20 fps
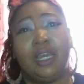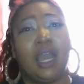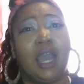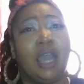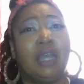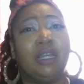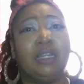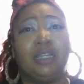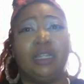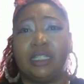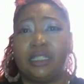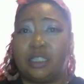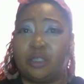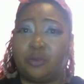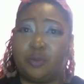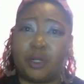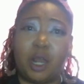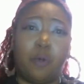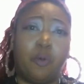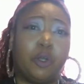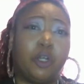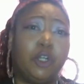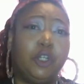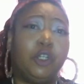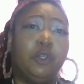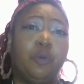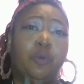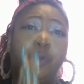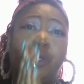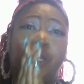This is what I want to do.
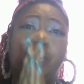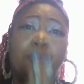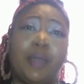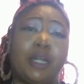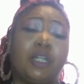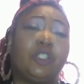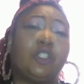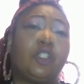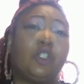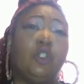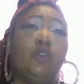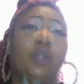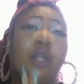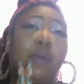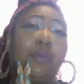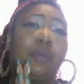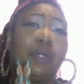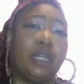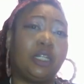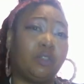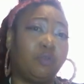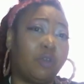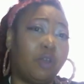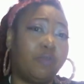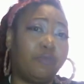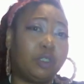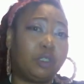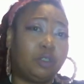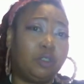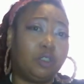When we get back to school, I would like to run for
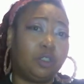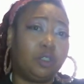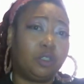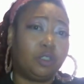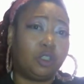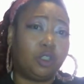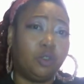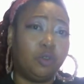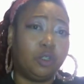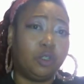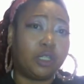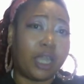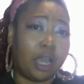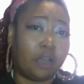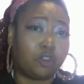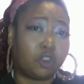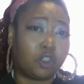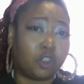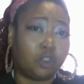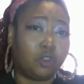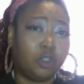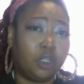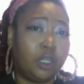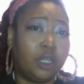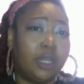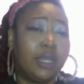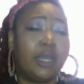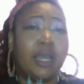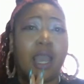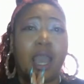student council.
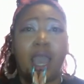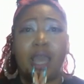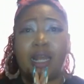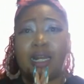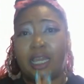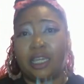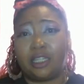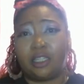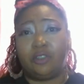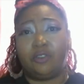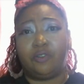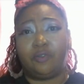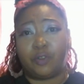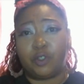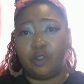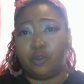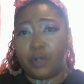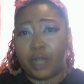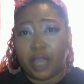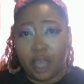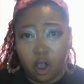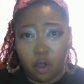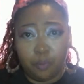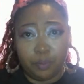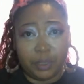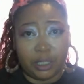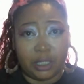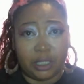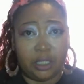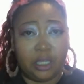I'd like for you to help
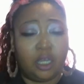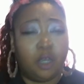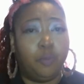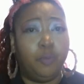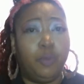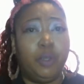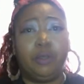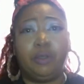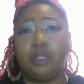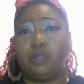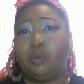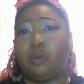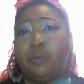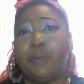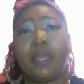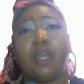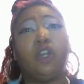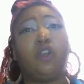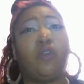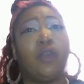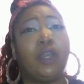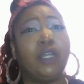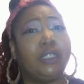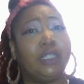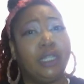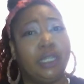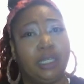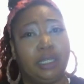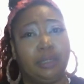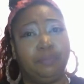me because we make a great
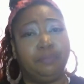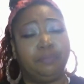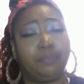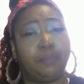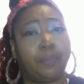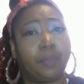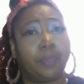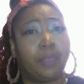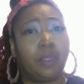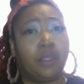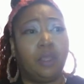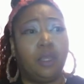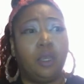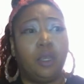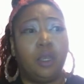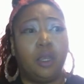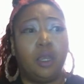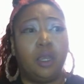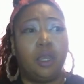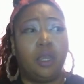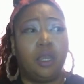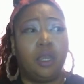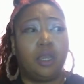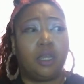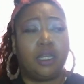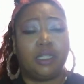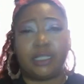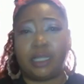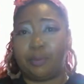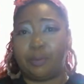team.
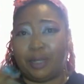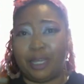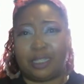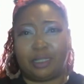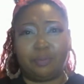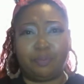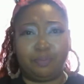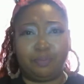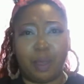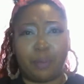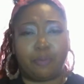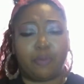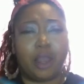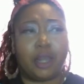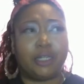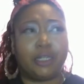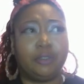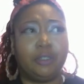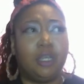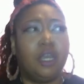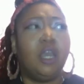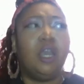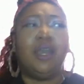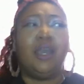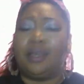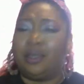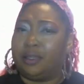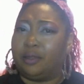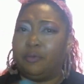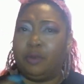Because they plan the pep rally.
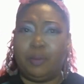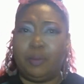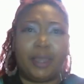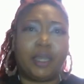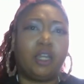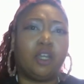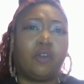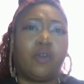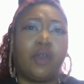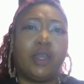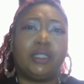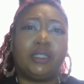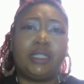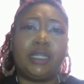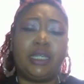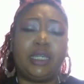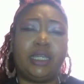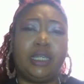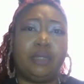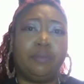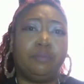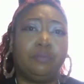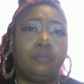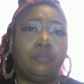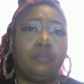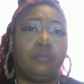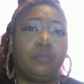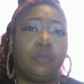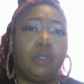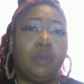We make a great team.
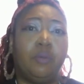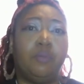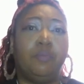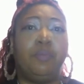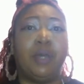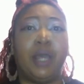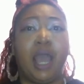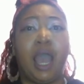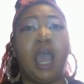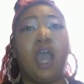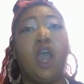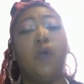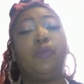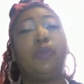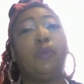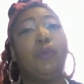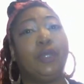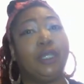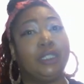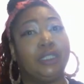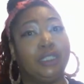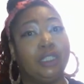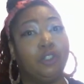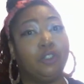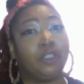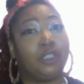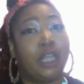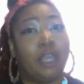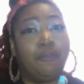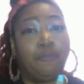But I hope that we can still
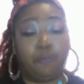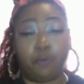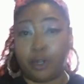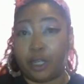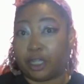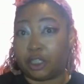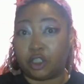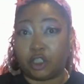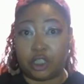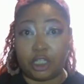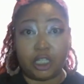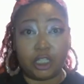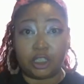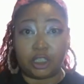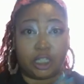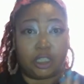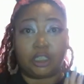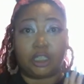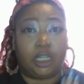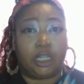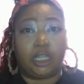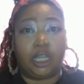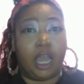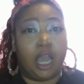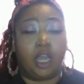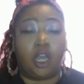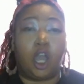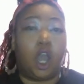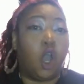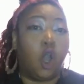stay friends. She is just like
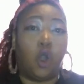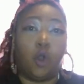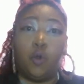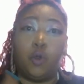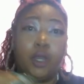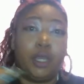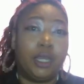gung-ho.